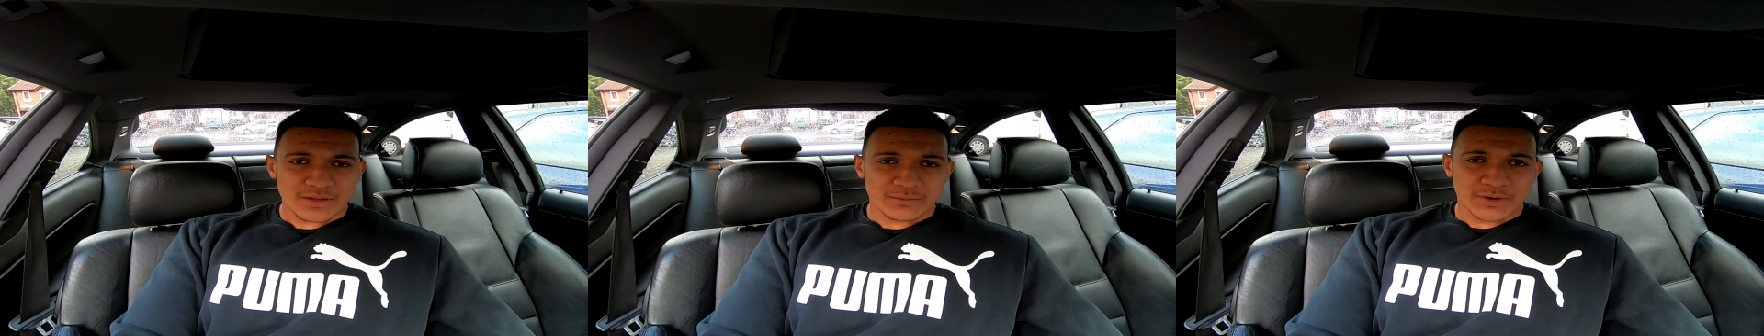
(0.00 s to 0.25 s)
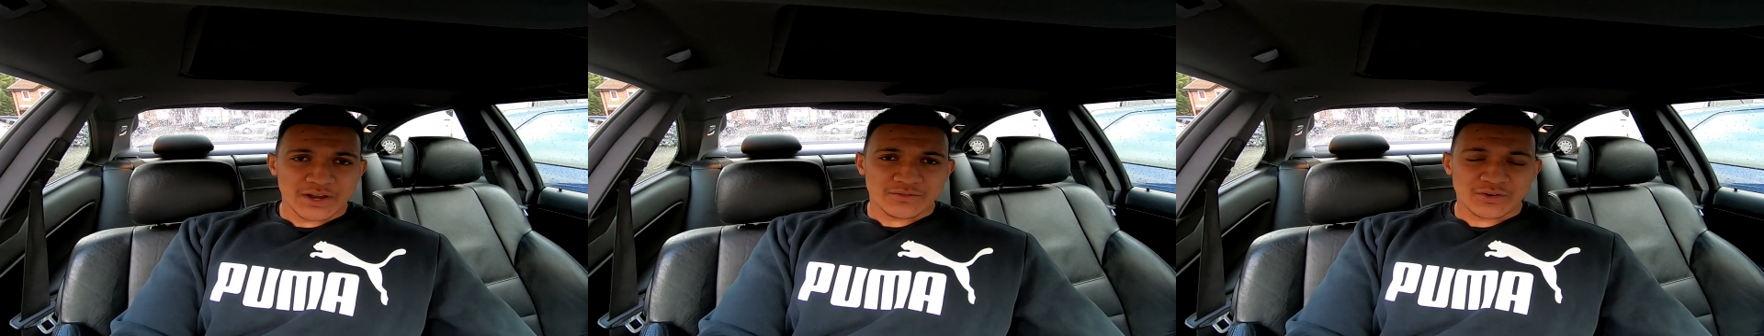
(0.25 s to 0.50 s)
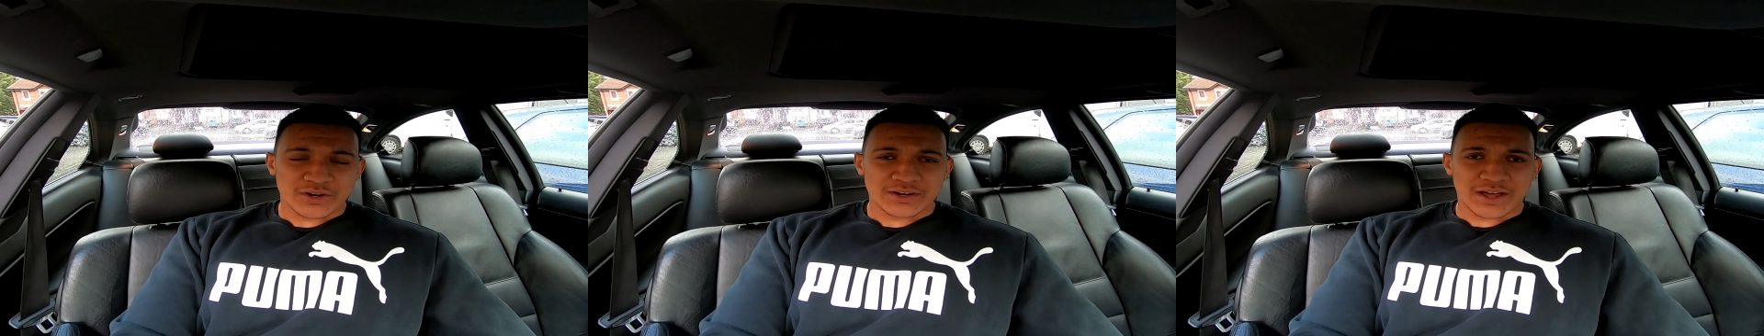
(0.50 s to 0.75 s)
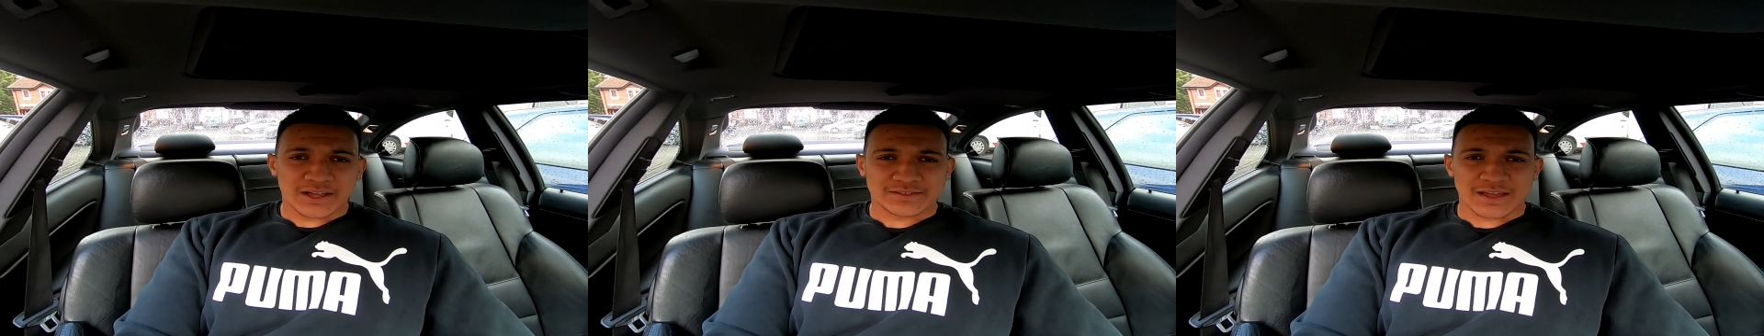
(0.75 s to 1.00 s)
When they're on at
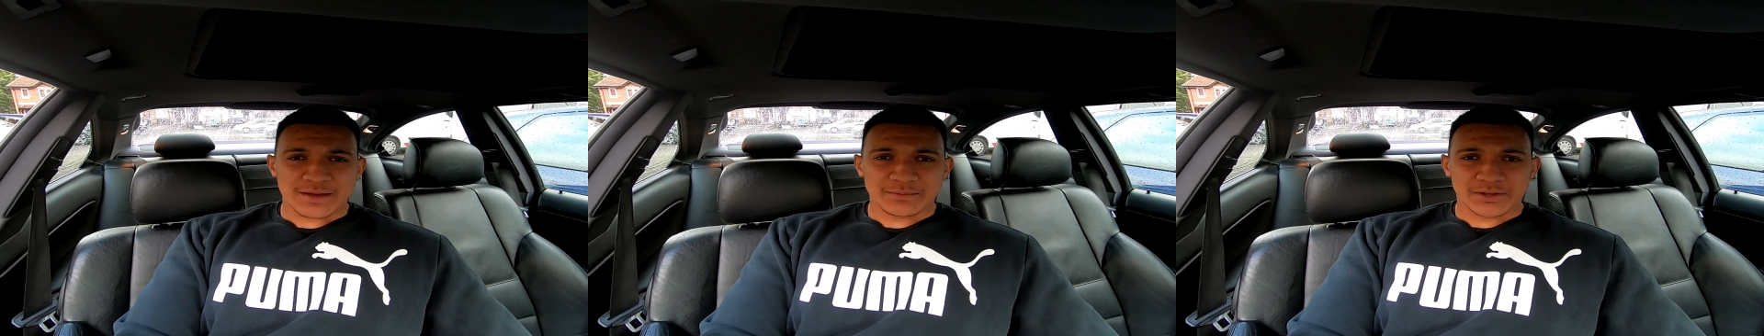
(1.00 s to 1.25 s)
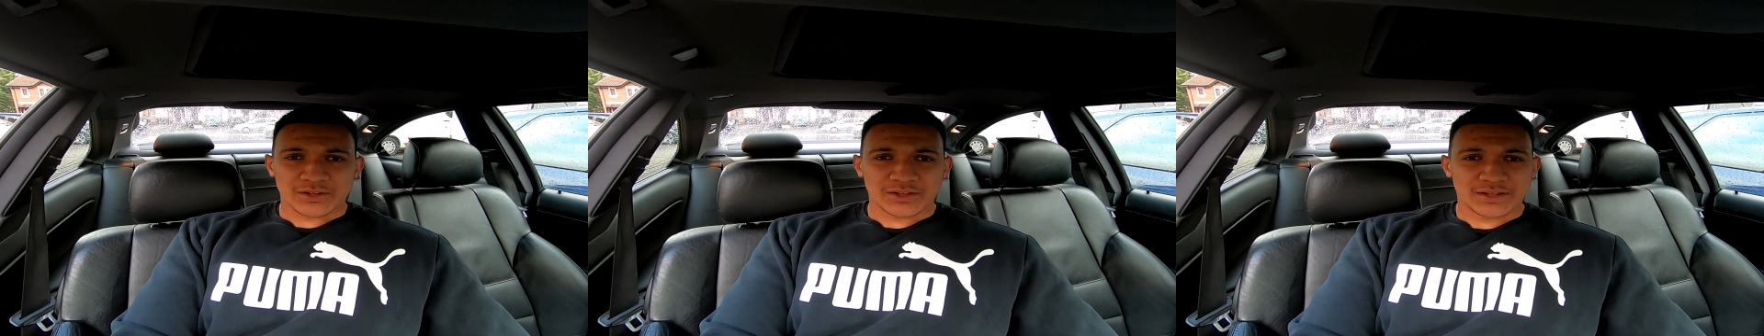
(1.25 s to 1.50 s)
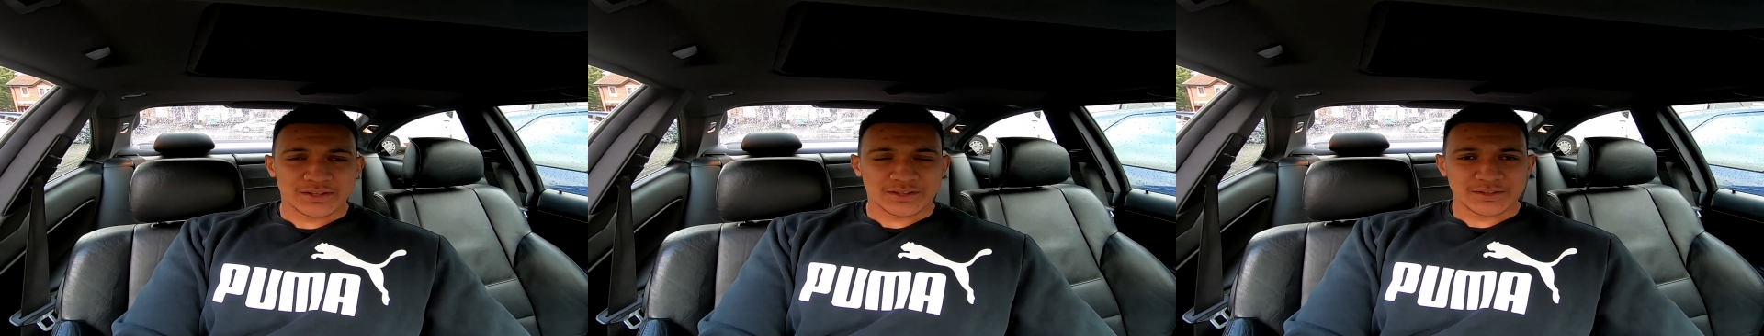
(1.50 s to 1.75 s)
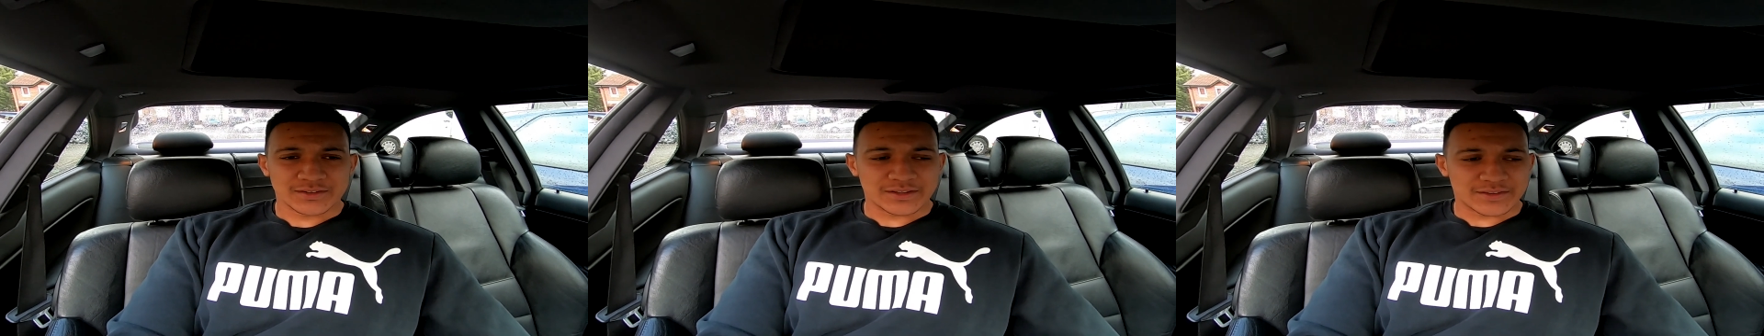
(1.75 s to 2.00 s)
night time,
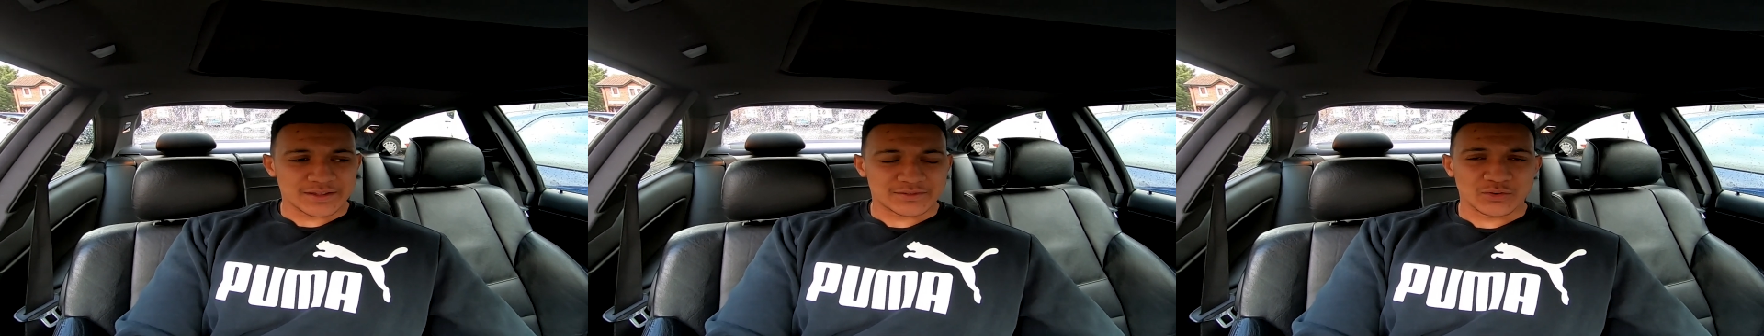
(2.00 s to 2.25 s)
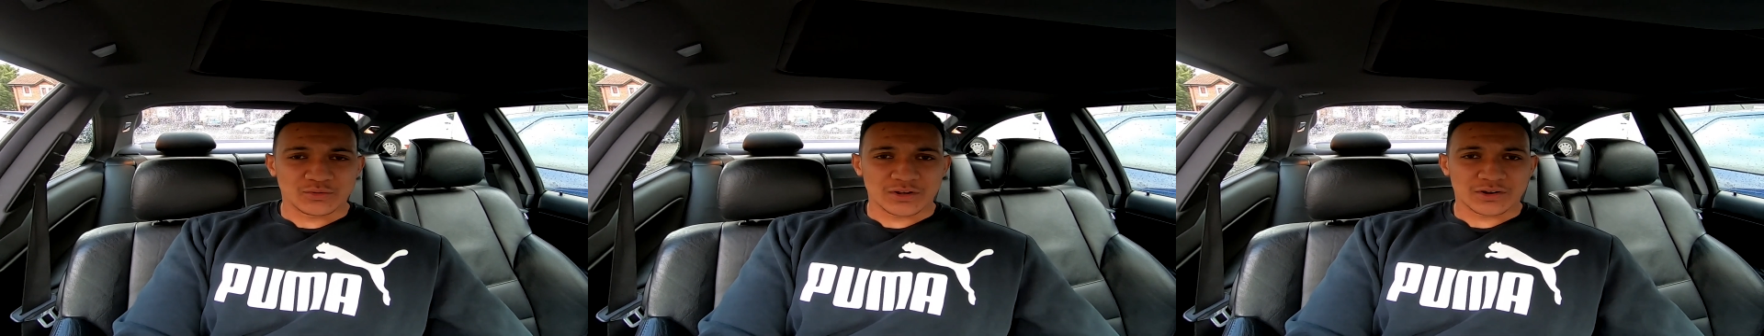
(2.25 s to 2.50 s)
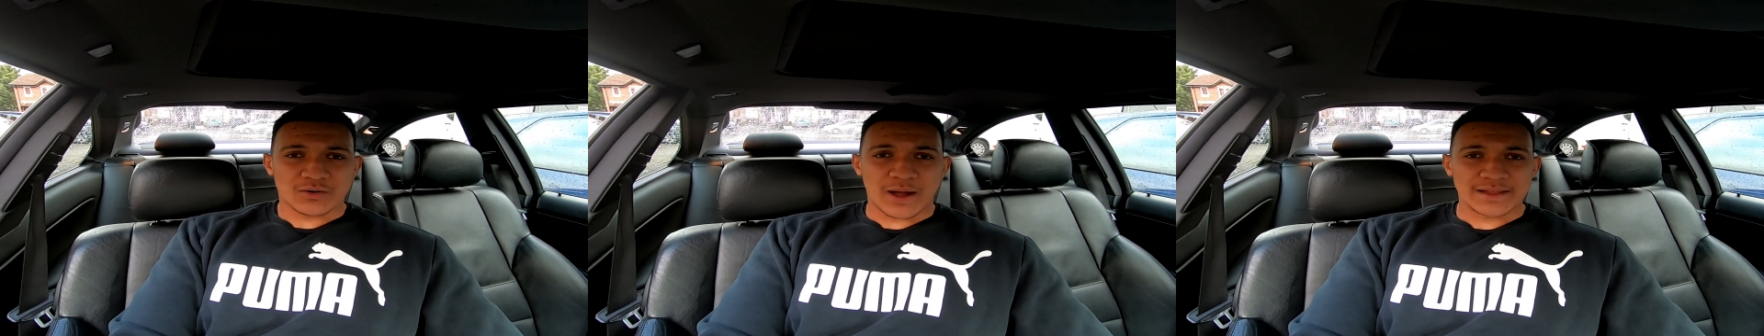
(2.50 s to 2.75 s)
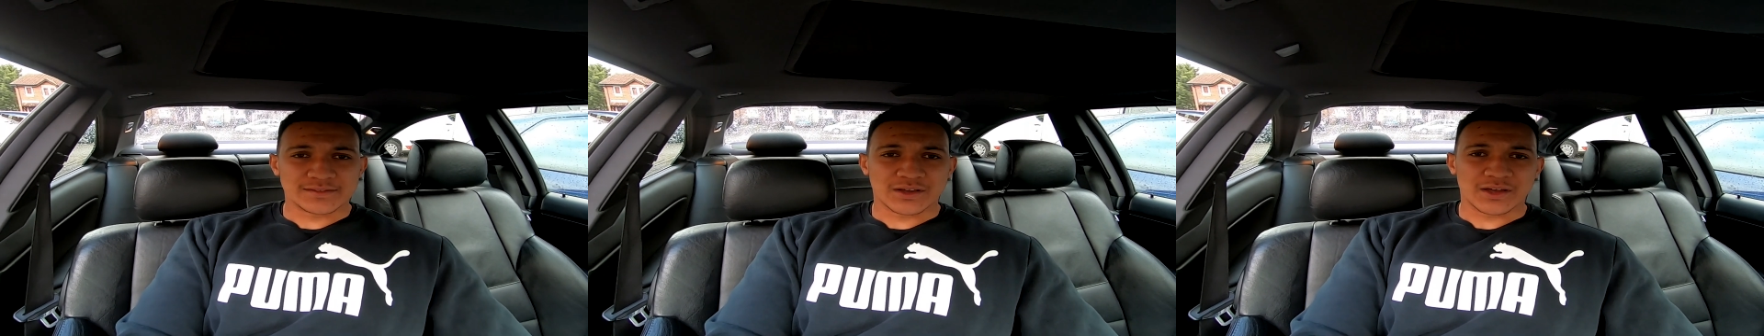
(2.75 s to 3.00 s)
they do look
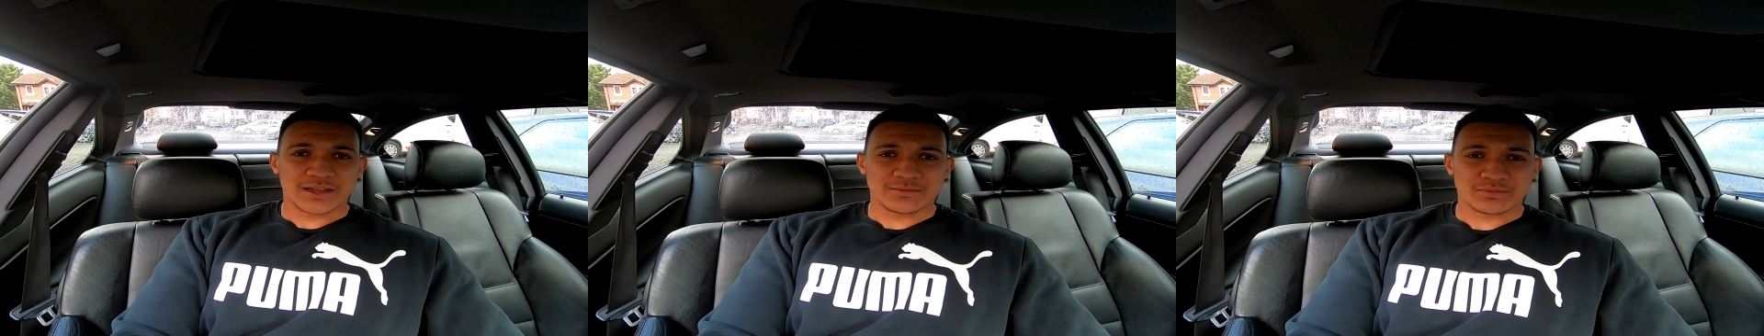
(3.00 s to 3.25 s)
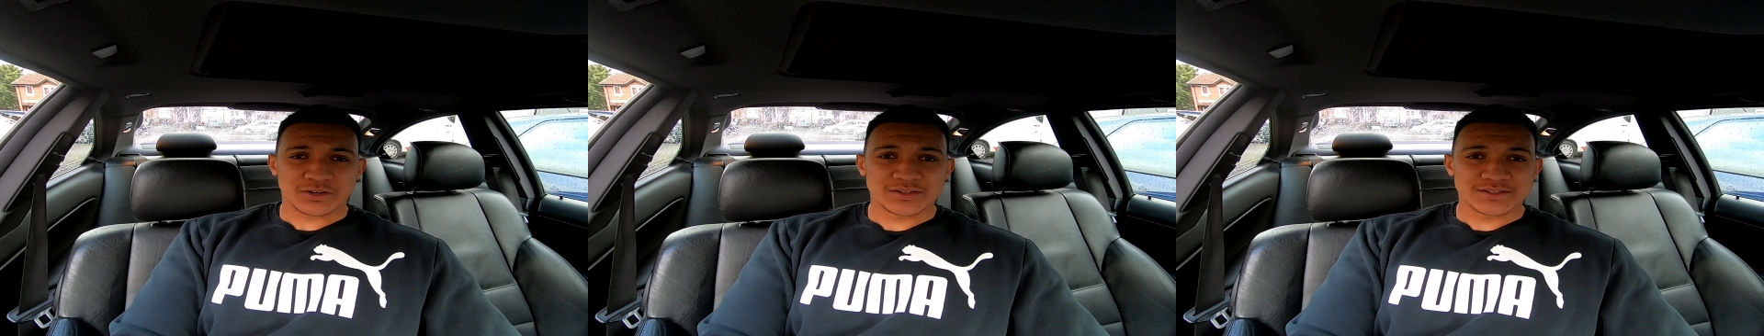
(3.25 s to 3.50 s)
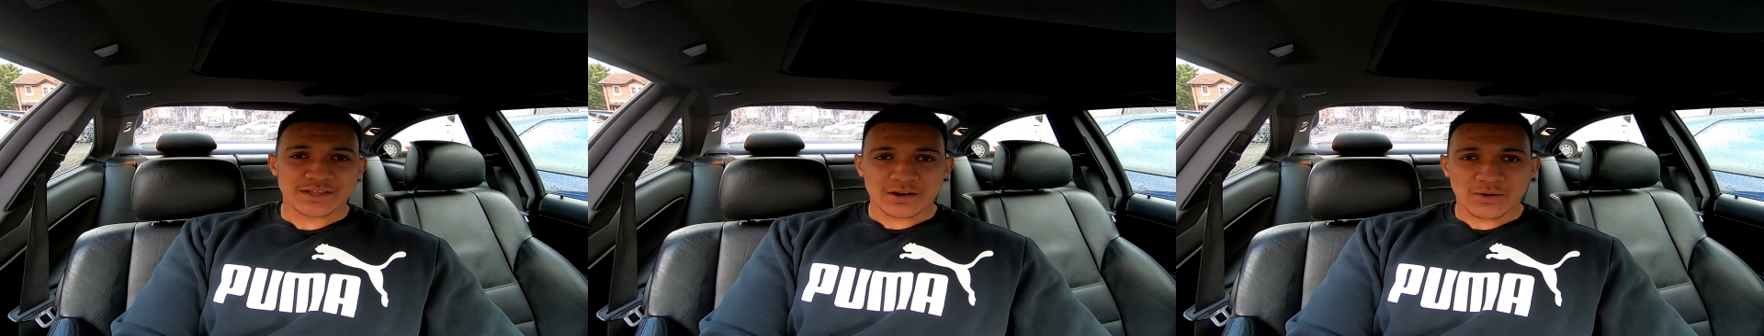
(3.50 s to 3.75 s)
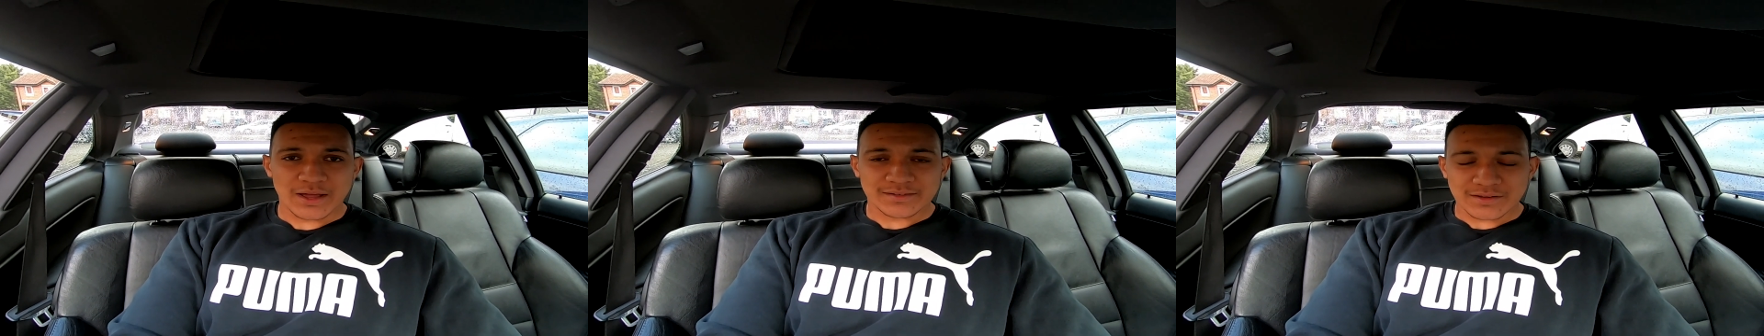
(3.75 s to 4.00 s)
quite dirty because they're
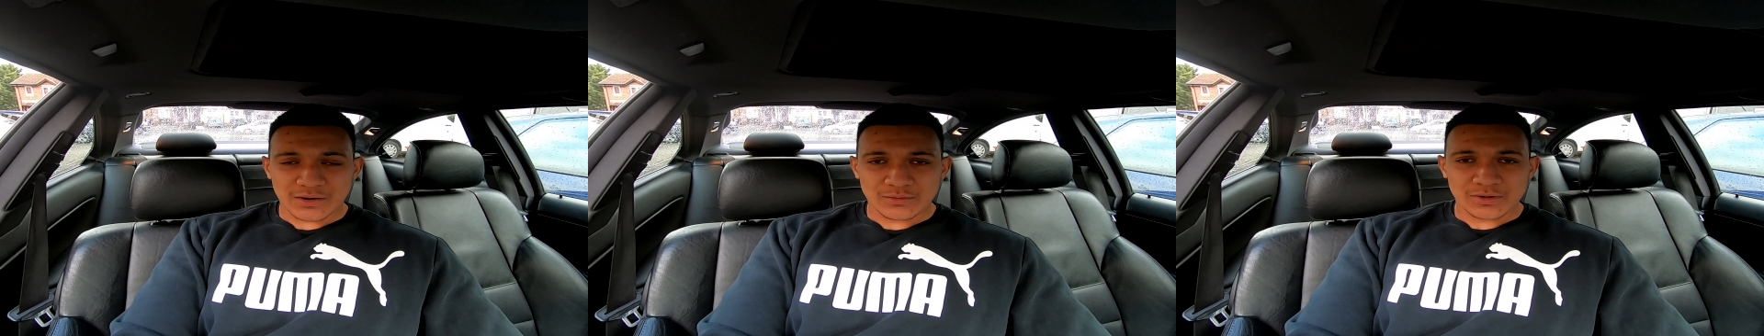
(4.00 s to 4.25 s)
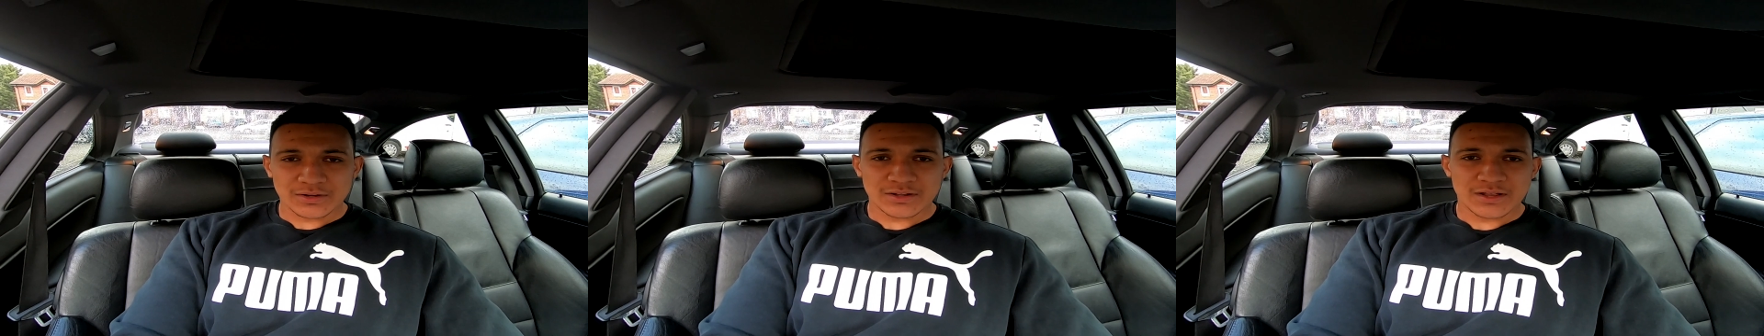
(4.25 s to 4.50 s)
quite dull.